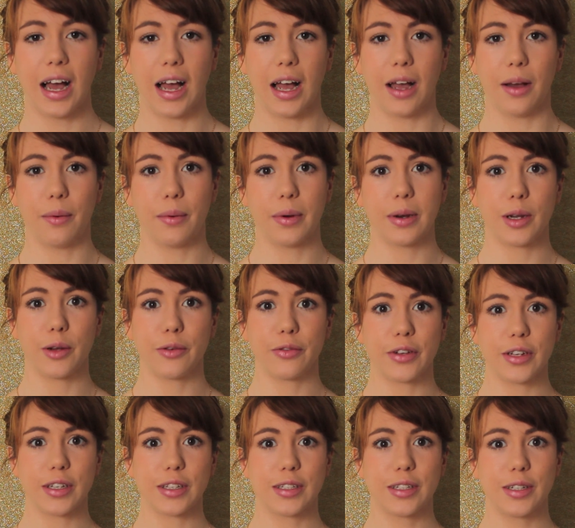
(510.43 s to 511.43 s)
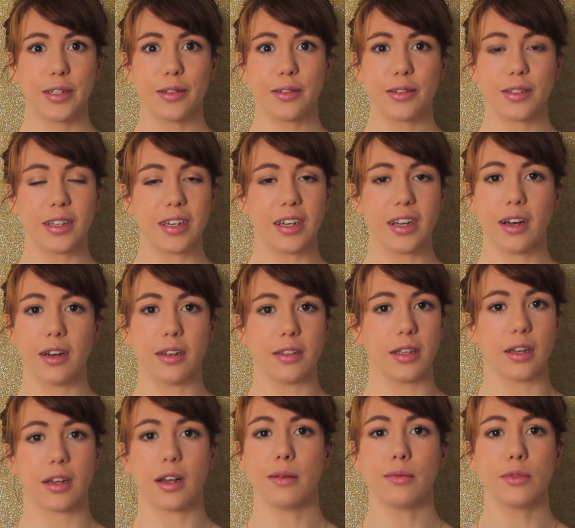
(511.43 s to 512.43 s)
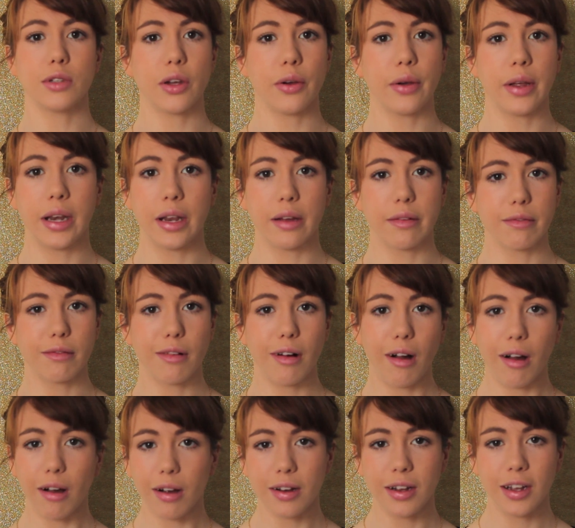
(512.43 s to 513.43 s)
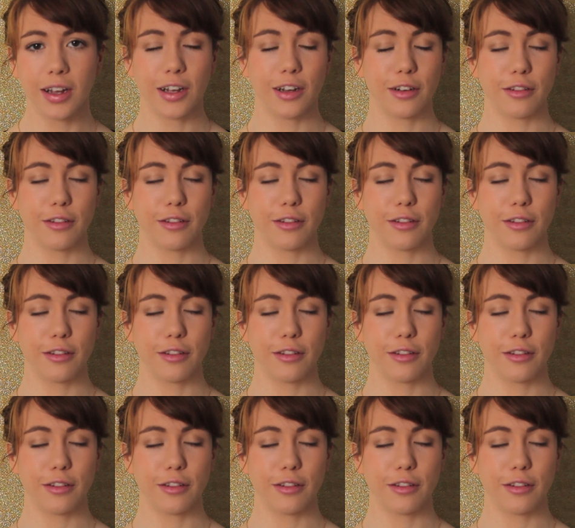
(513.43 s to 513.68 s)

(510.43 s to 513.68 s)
and when I first used it I was like, I'm doing it wrong.